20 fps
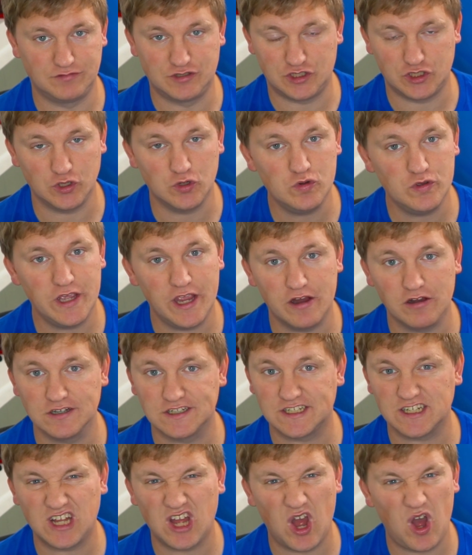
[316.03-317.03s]
2
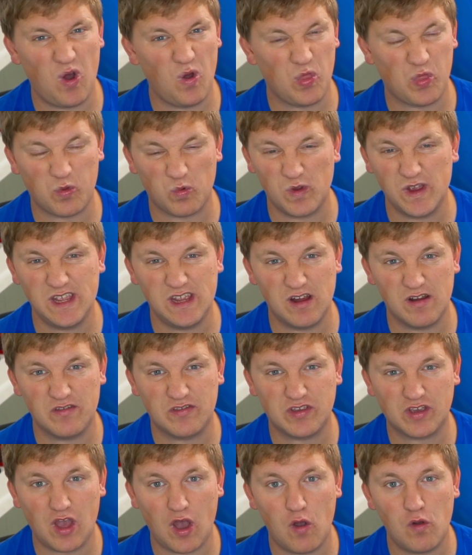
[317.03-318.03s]
years ago, 3
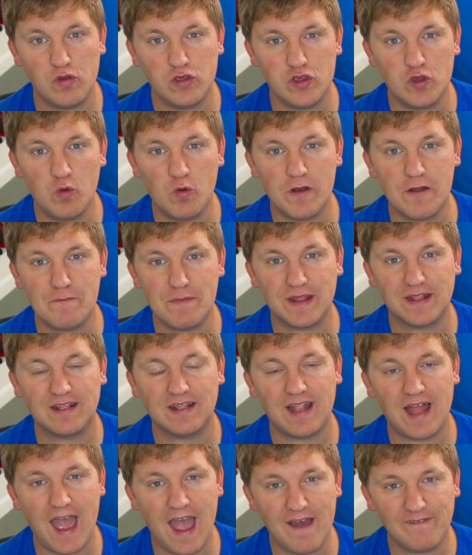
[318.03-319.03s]
years ago, you would have
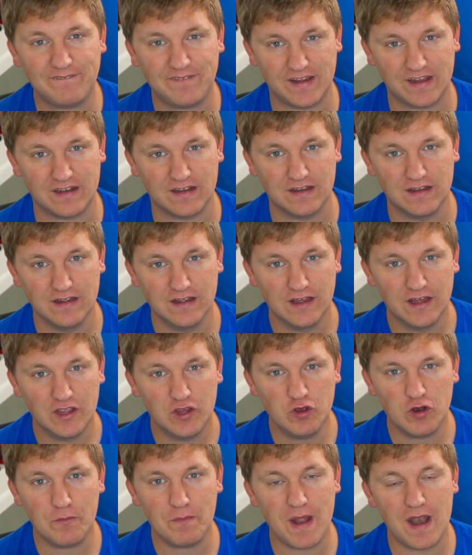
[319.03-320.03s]
been laughing.
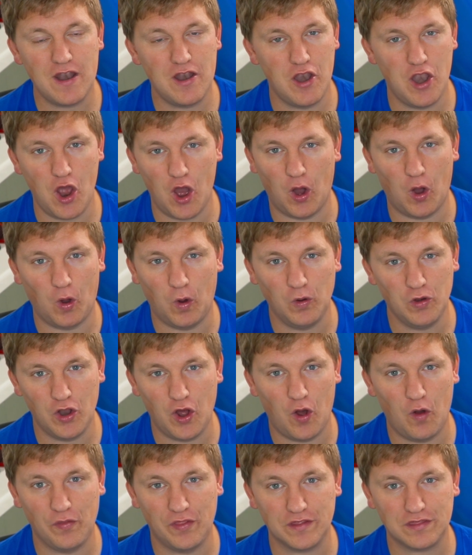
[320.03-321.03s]
You would have been,
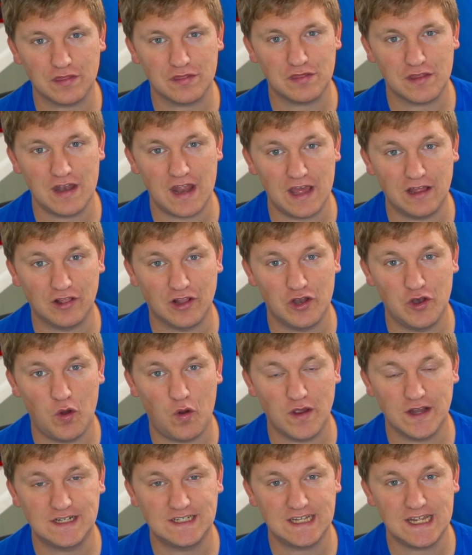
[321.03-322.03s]
no, this is an
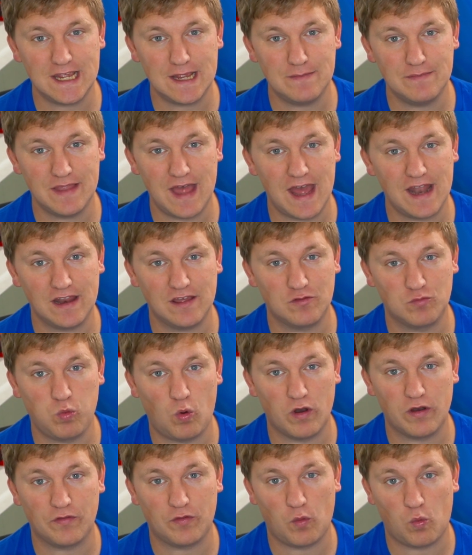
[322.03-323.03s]
Illinois team that is
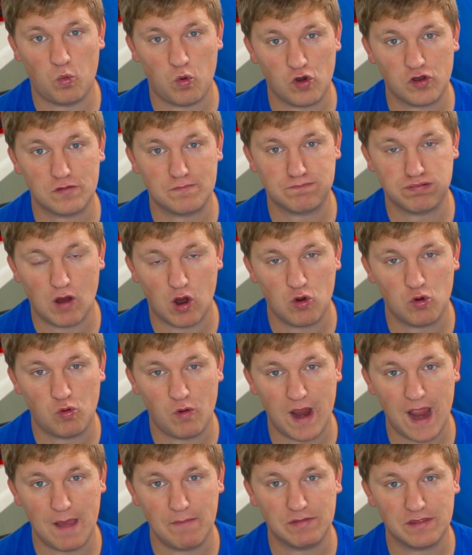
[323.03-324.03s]
one of the worst
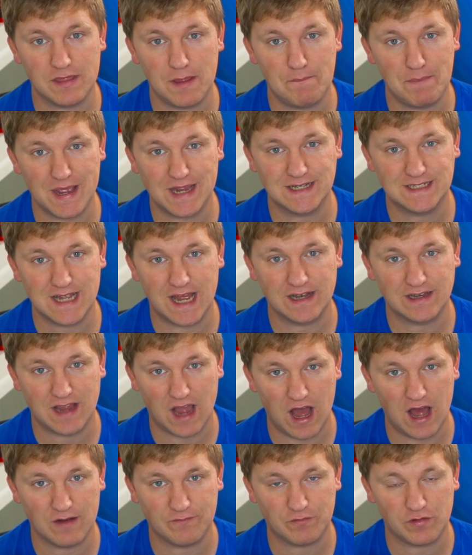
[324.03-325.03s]
programs in the Big Ten
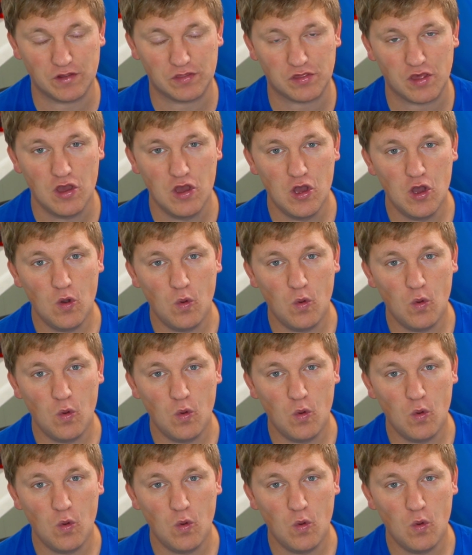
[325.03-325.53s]
Conference.